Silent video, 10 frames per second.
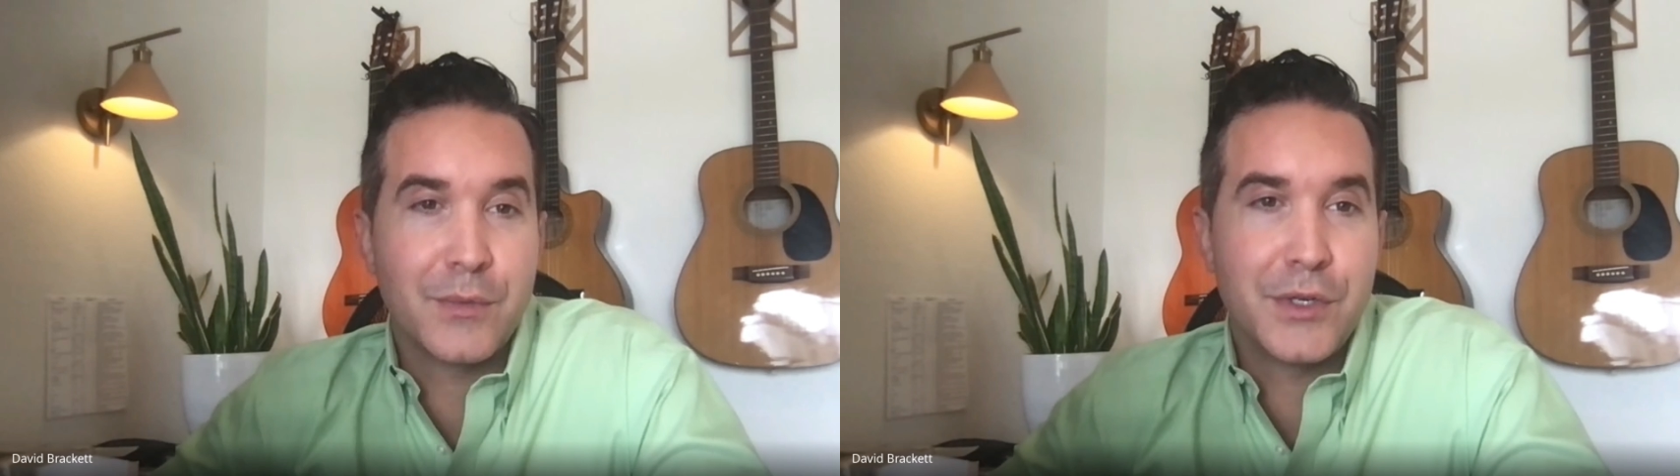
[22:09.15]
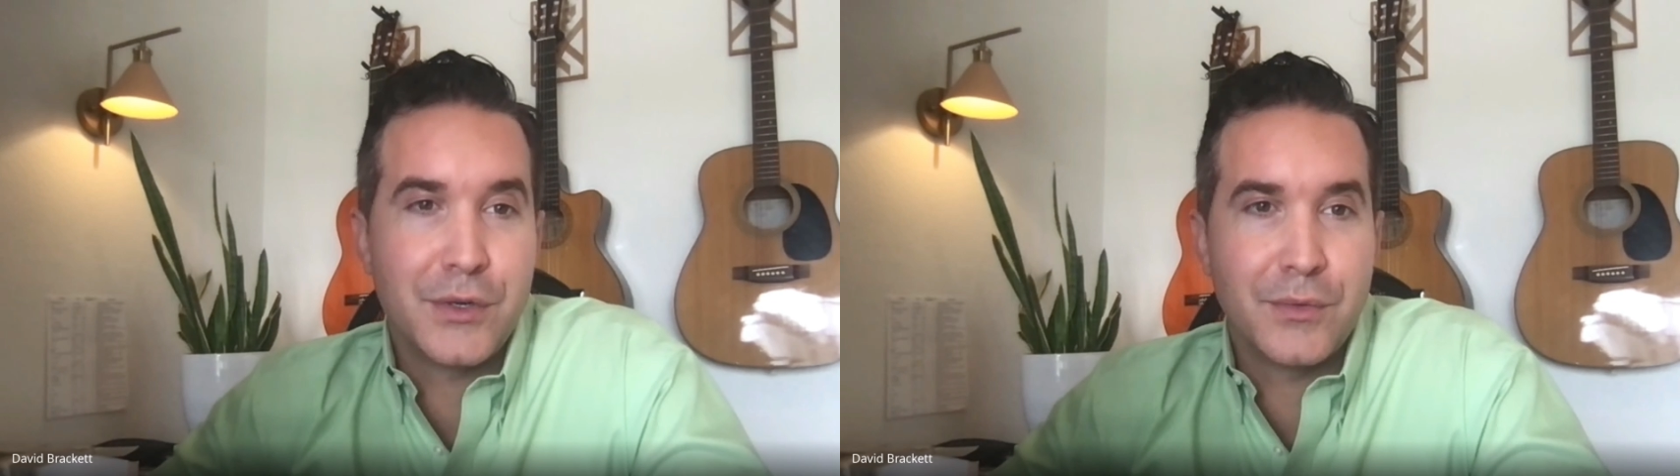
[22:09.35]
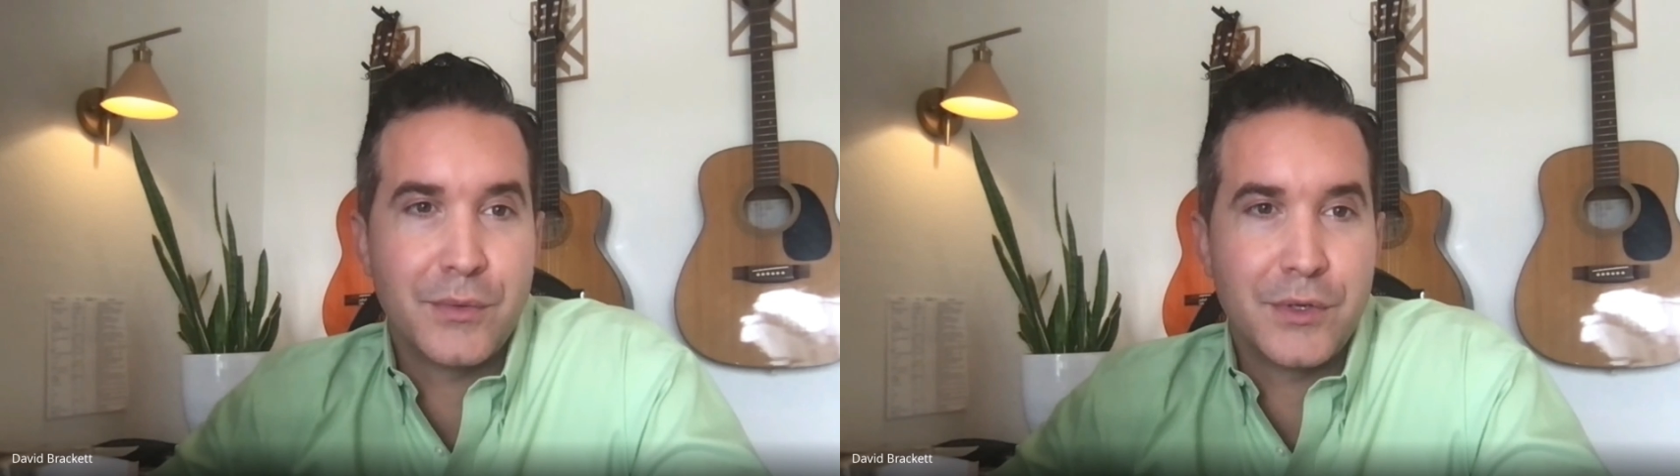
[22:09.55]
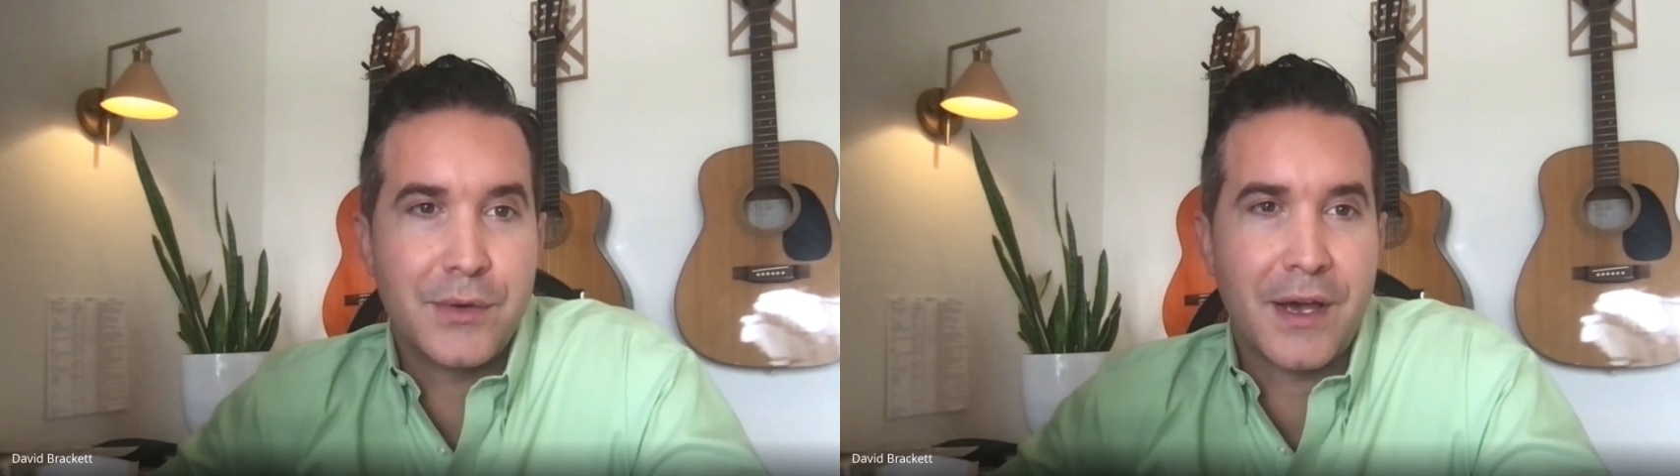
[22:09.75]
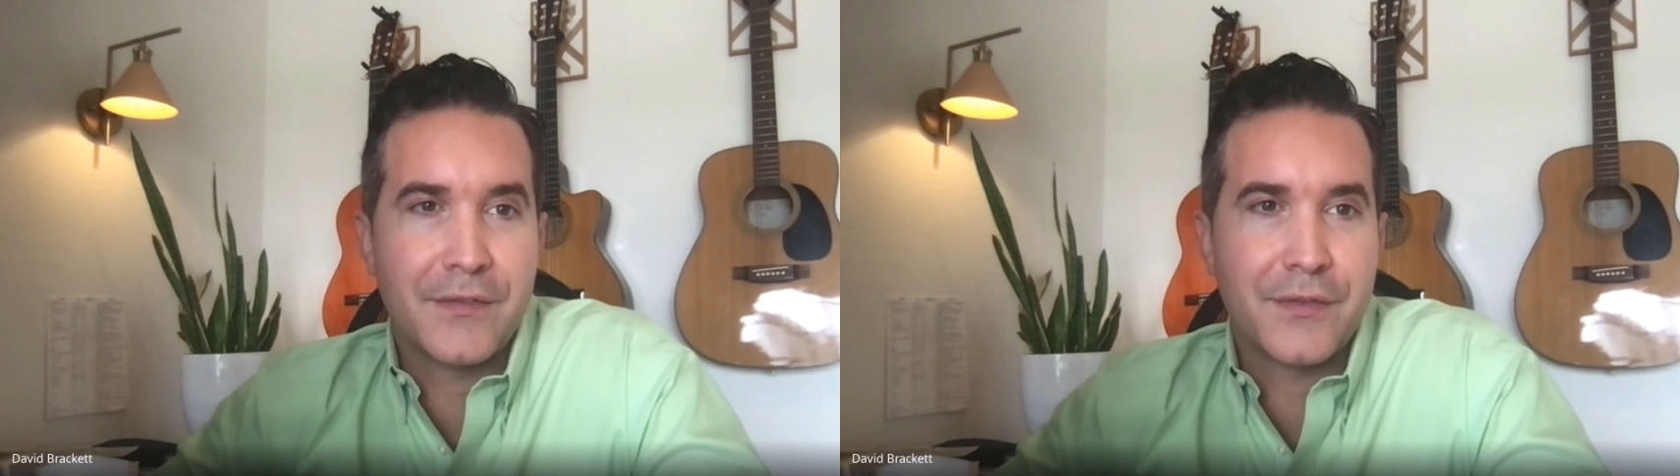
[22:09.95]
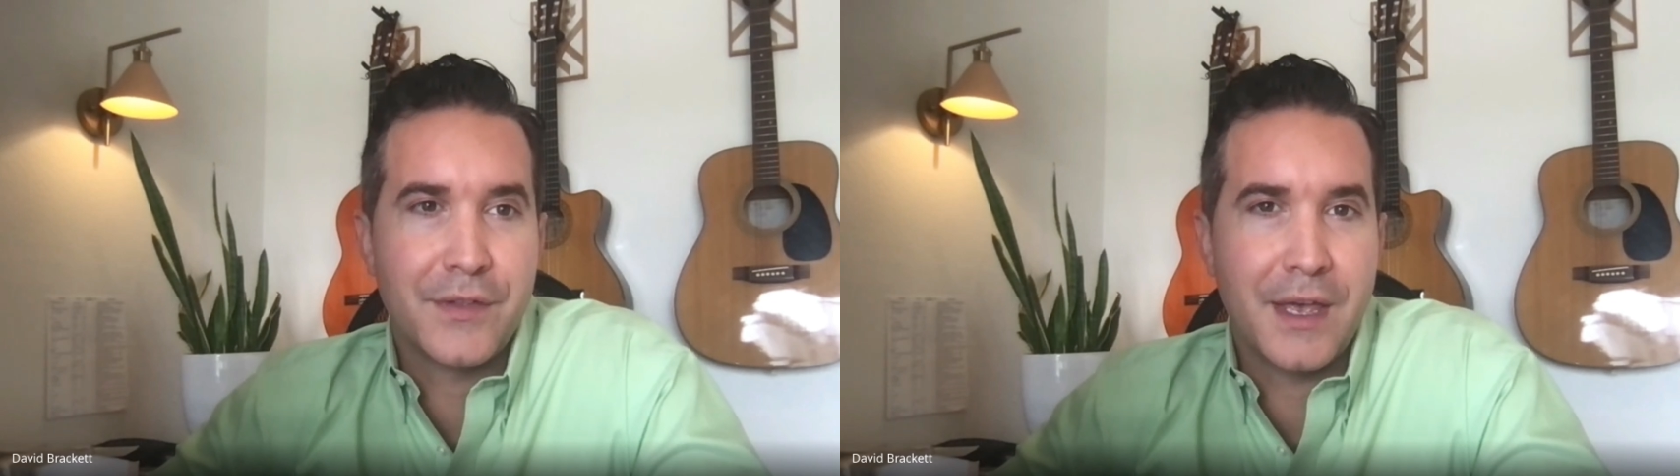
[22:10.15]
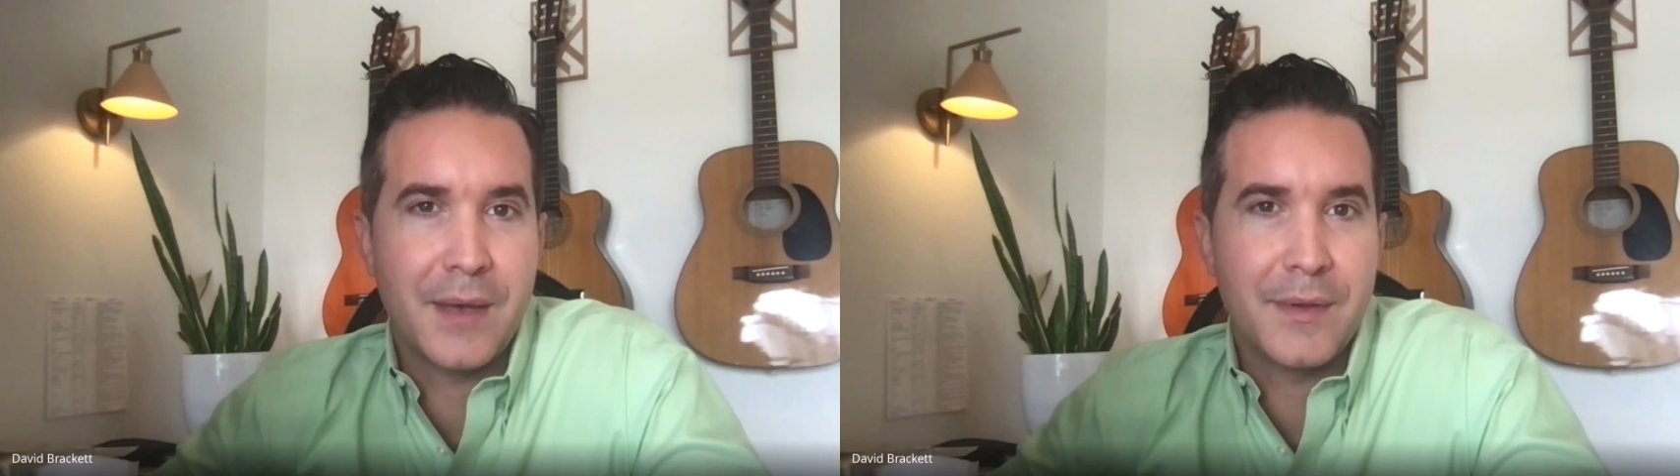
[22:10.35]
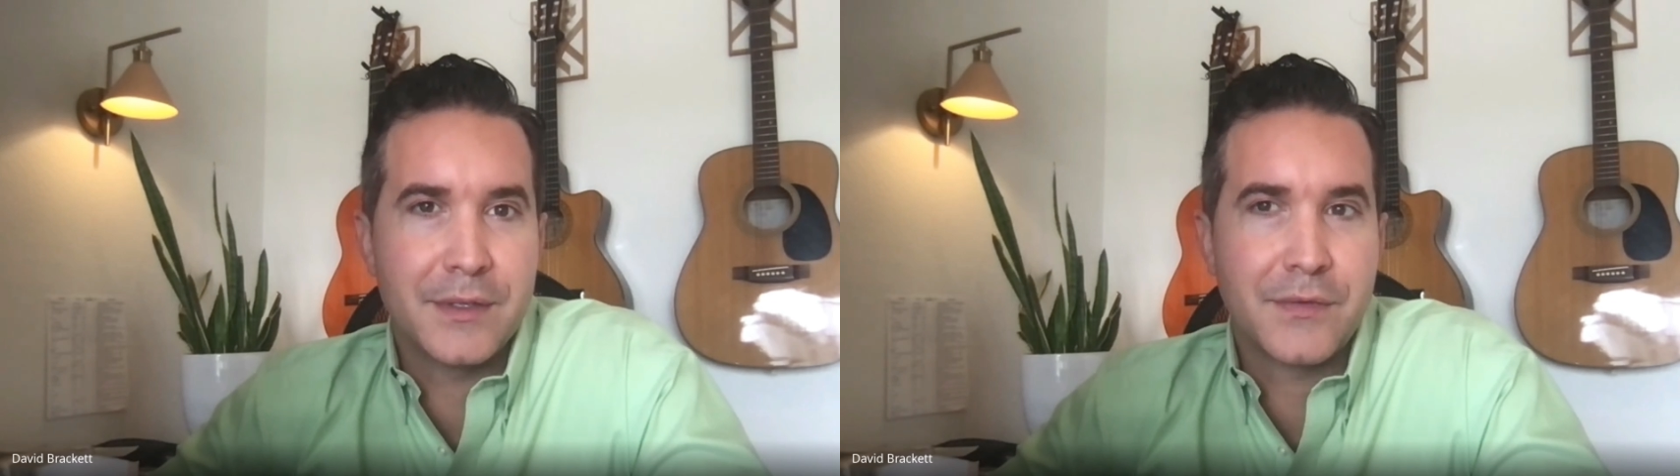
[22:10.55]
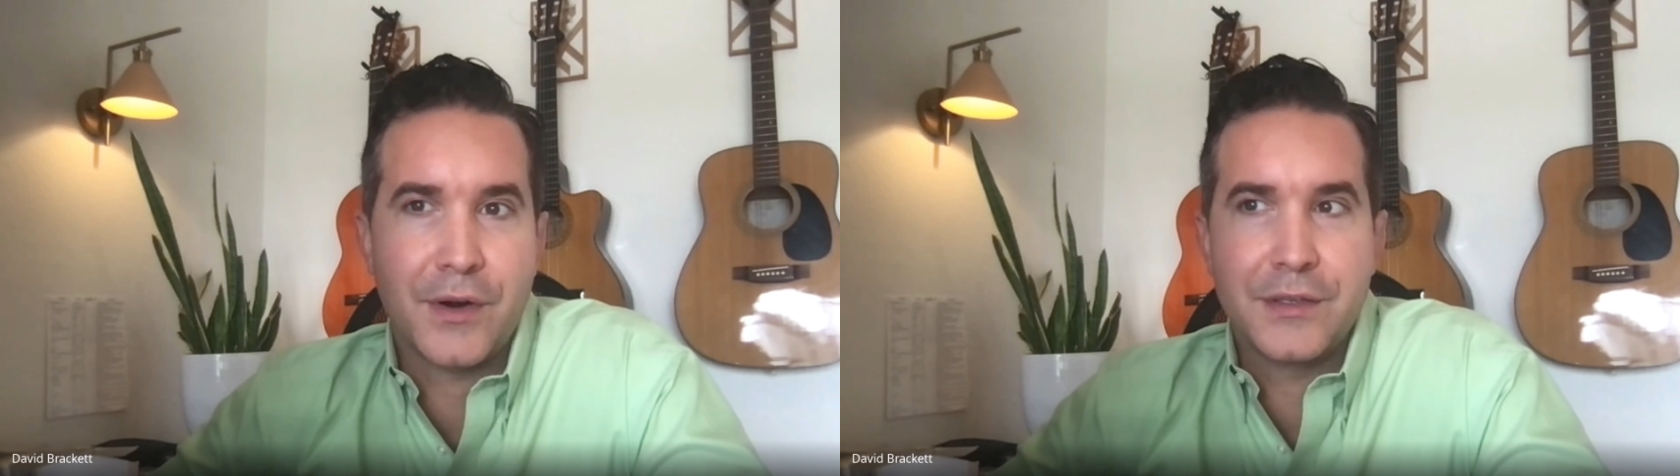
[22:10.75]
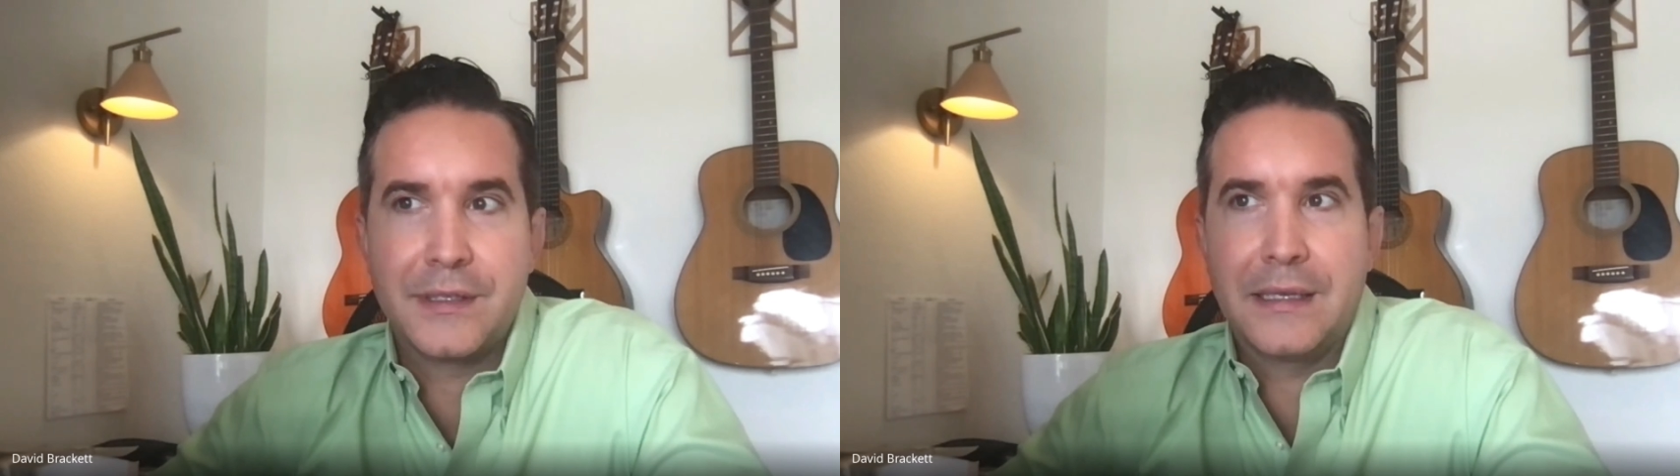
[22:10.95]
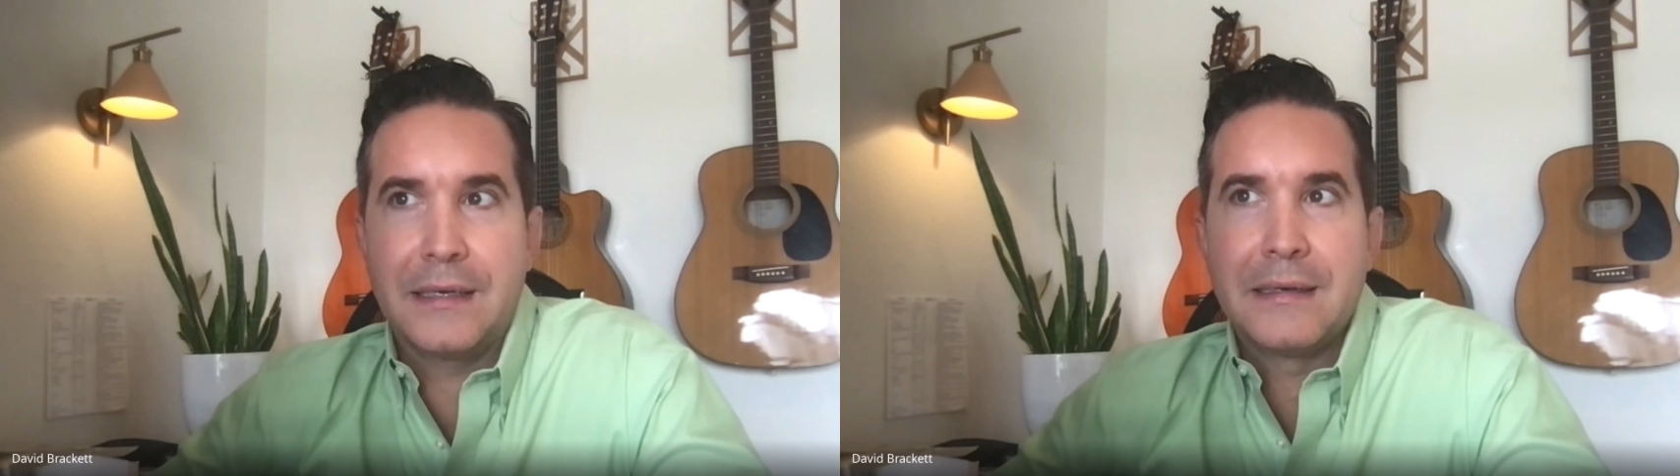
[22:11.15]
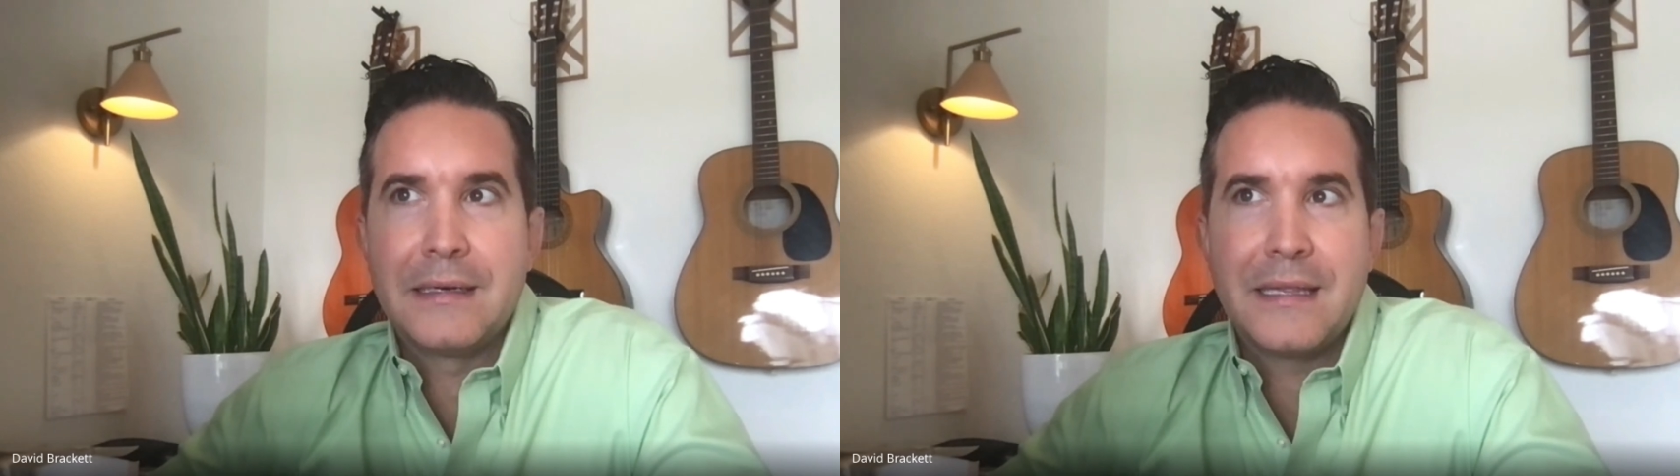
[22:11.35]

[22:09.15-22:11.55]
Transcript: would you have for them as far as the